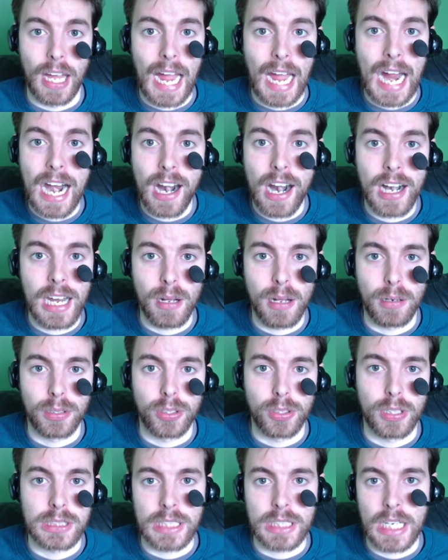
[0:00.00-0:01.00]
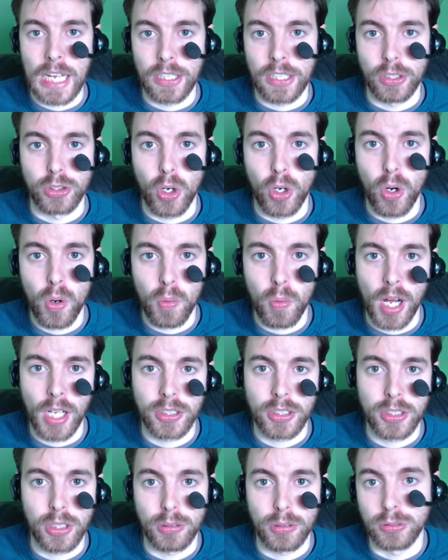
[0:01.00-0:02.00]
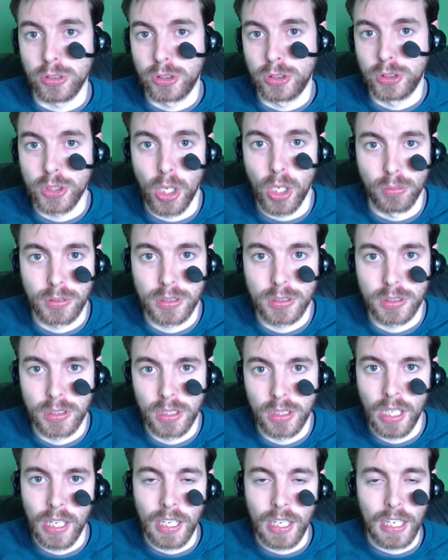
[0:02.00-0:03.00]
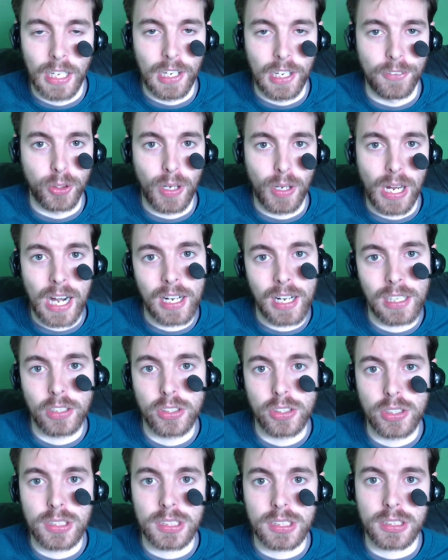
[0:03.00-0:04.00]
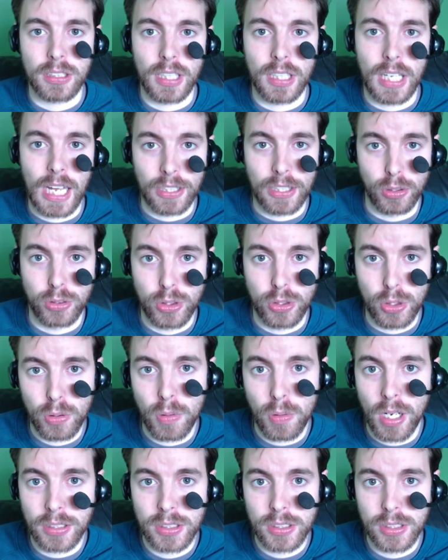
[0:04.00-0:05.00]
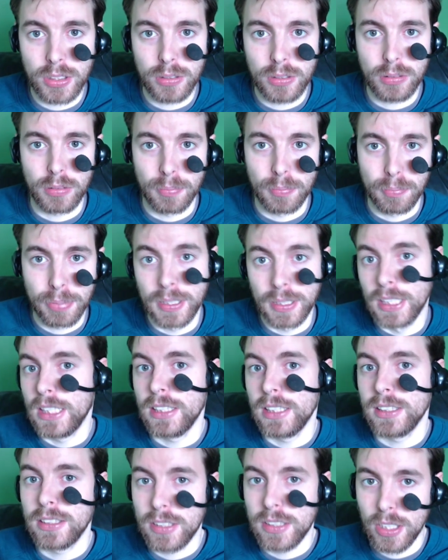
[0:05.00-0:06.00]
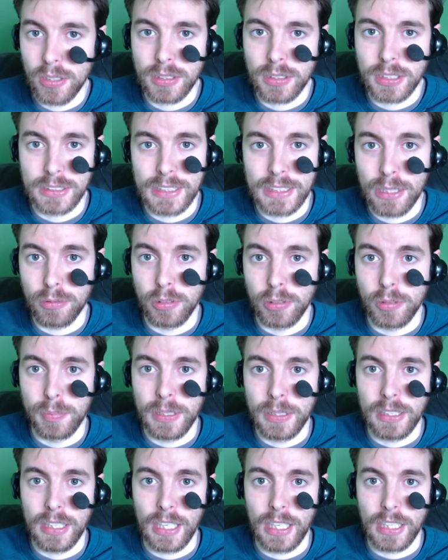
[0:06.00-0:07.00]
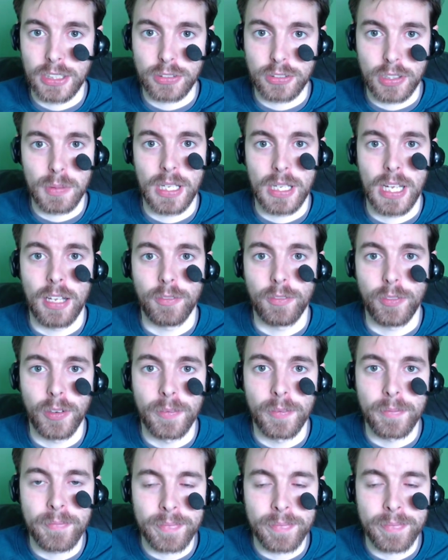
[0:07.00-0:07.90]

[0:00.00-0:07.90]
are able to do this and you don't want to, don't. If you are able to do this and you do want to, please do, because it would be extremely helpful.